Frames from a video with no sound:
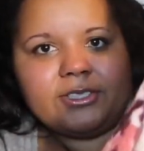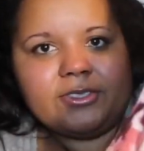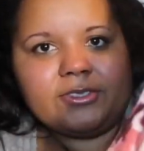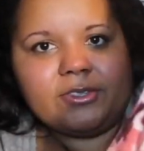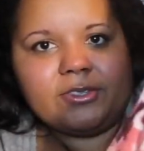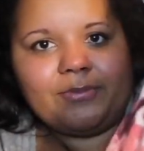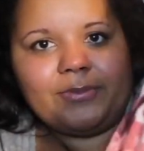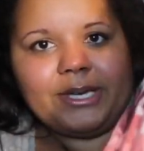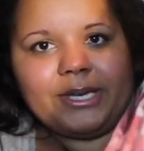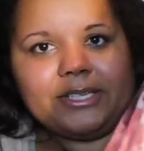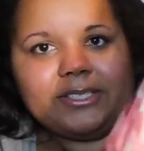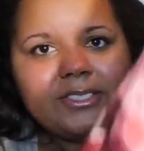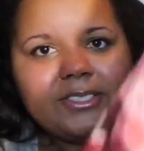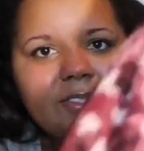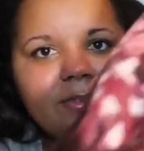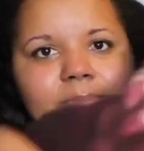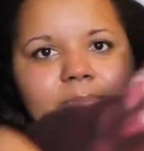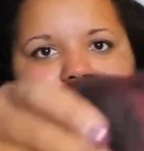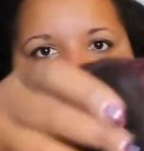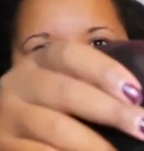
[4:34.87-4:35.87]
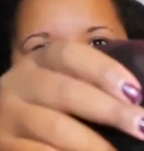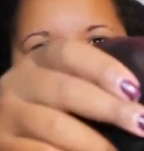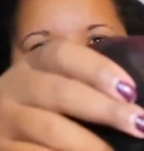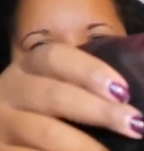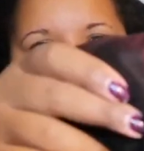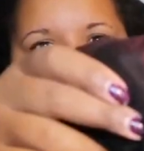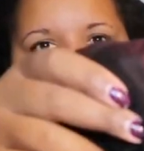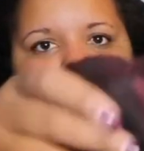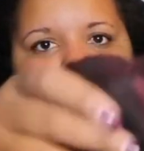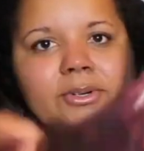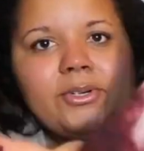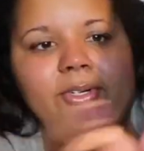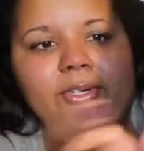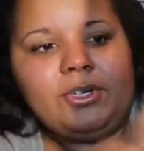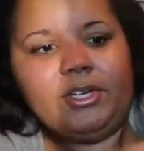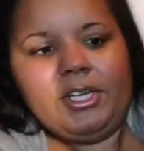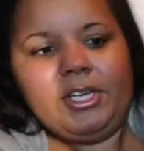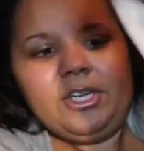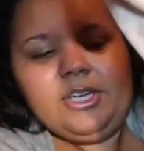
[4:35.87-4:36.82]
and sort of pink to purple,